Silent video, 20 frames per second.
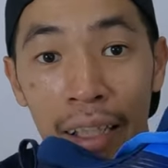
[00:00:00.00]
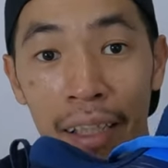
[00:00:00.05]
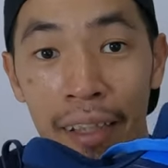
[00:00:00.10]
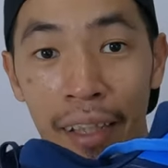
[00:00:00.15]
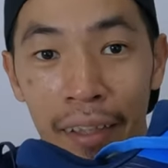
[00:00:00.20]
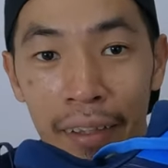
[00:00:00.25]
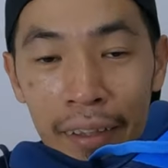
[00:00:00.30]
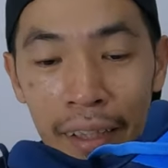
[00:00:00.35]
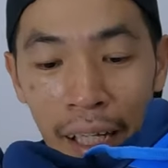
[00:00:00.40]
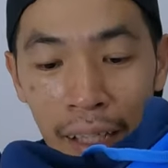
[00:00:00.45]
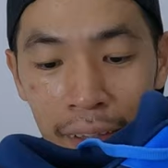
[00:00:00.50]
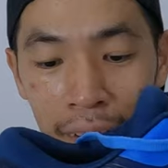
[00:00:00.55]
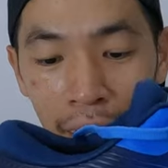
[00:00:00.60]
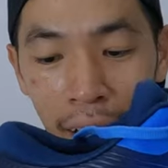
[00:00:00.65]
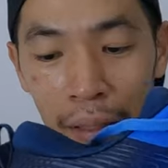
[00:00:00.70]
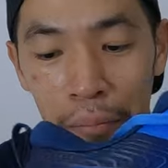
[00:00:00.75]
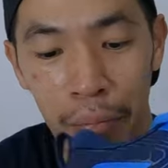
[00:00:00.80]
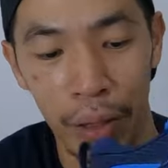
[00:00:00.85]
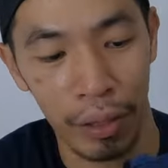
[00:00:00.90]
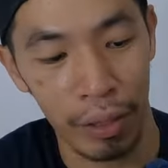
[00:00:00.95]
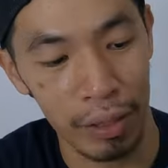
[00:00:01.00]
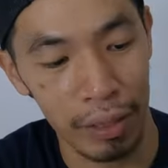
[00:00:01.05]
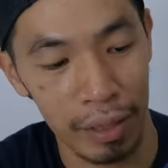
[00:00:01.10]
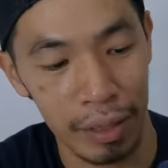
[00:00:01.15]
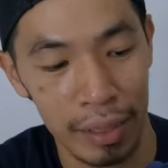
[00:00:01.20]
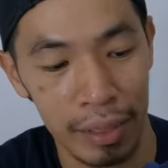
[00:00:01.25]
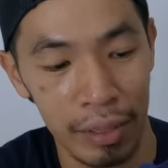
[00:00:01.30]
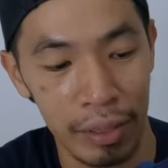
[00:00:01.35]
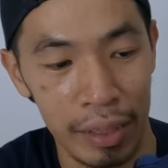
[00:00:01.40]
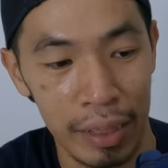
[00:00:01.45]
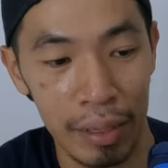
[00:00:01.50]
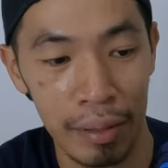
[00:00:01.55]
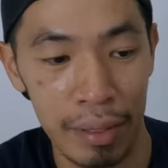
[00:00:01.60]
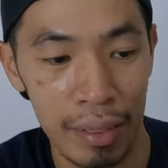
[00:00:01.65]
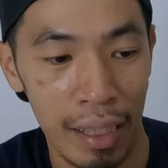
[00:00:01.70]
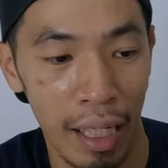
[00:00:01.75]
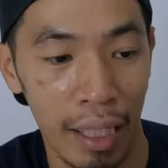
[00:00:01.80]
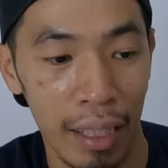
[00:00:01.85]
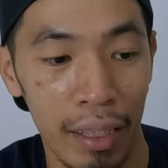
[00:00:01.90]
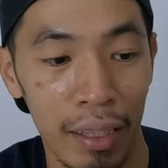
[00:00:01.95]
in the night time because it seems
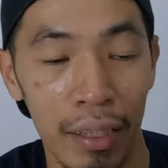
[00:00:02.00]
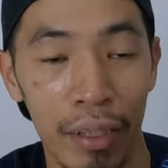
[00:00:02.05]
like